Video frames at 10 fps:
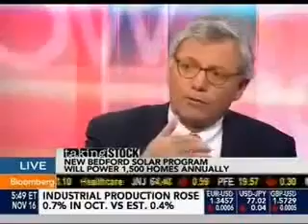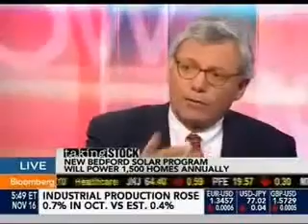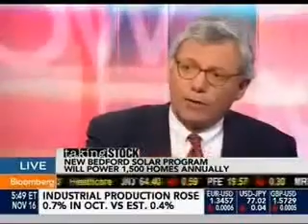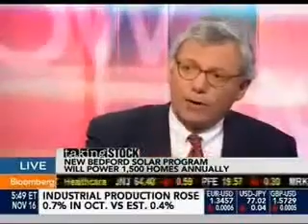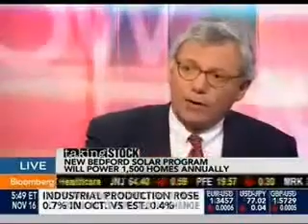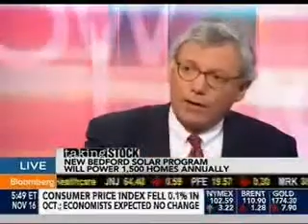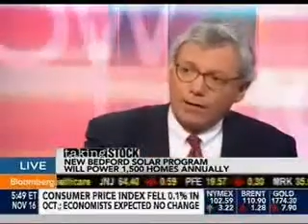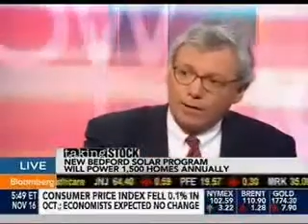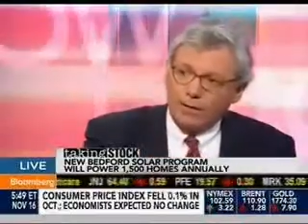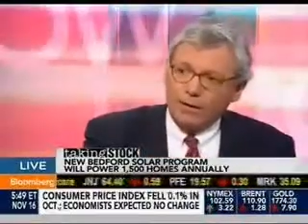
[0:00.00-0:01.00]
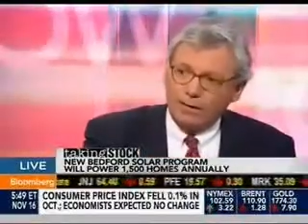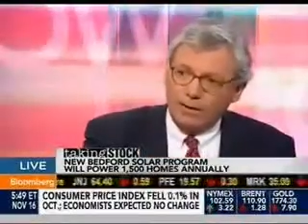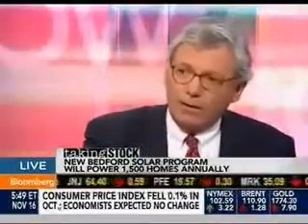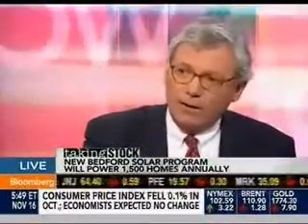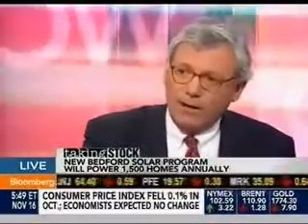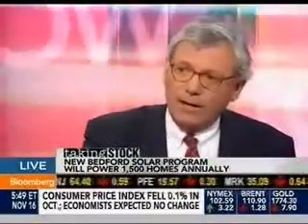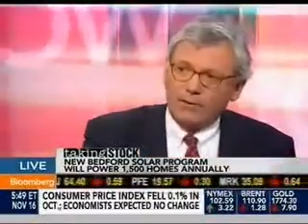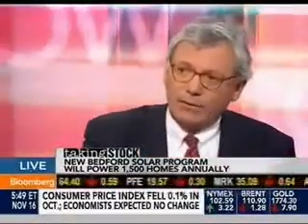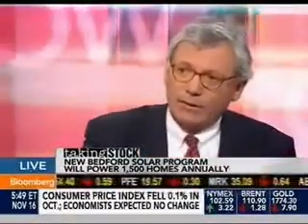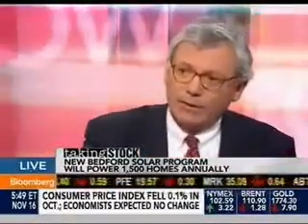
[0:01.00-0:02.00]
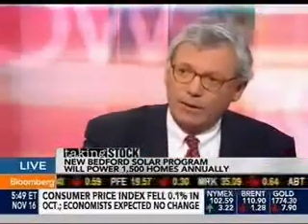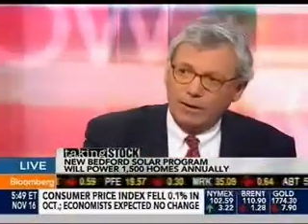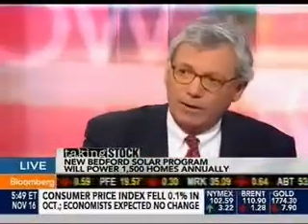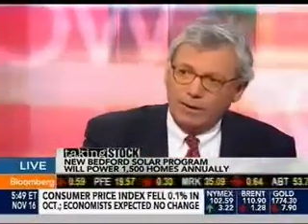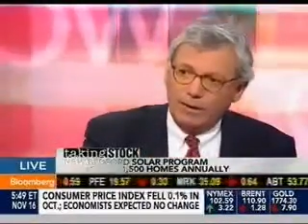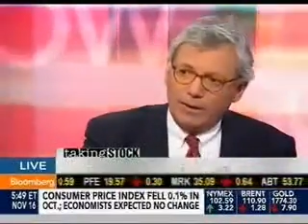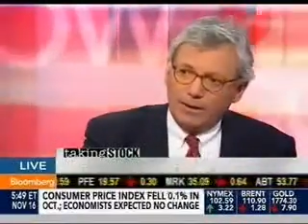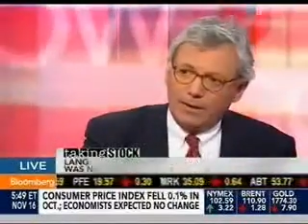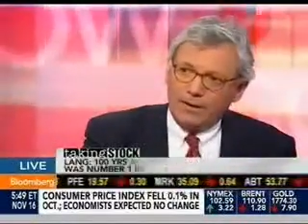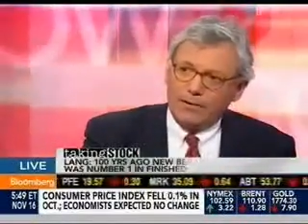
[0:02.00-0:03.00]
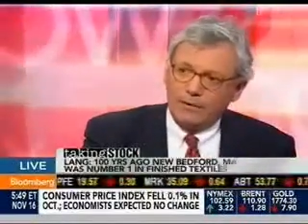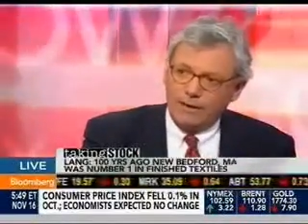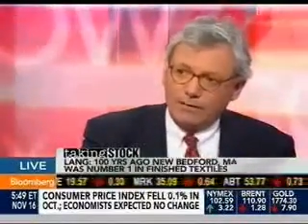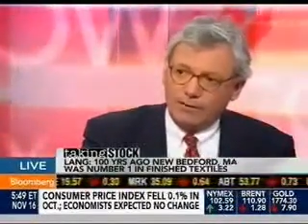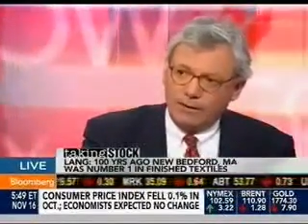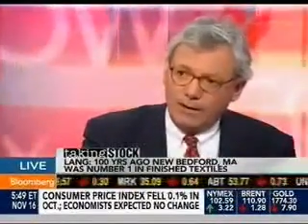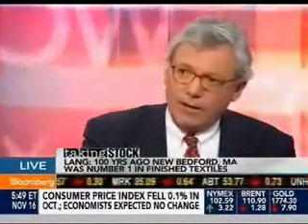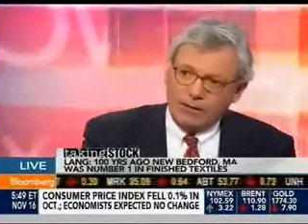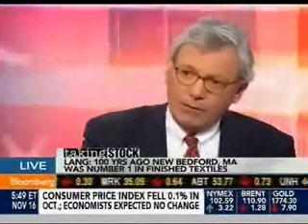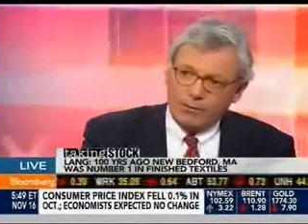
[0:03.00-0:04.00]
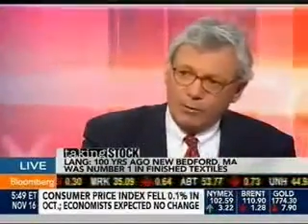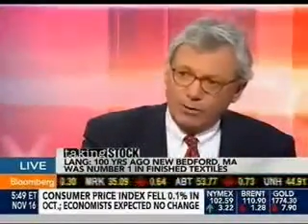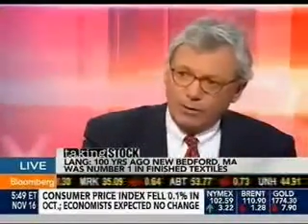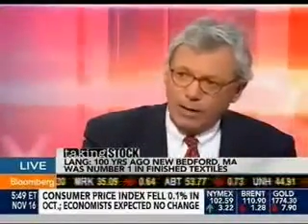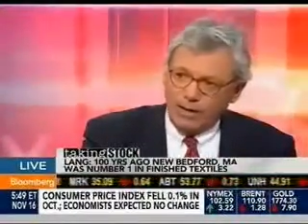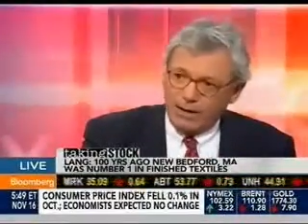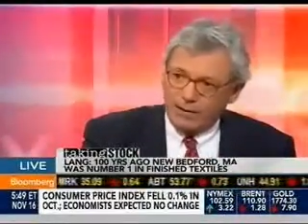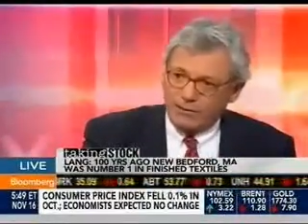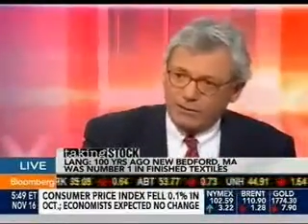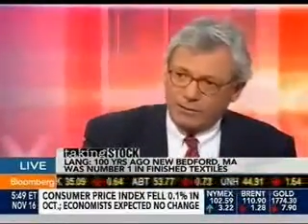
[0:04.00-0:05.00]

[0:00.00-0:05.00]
for our energy innovation, and that was where ConEdison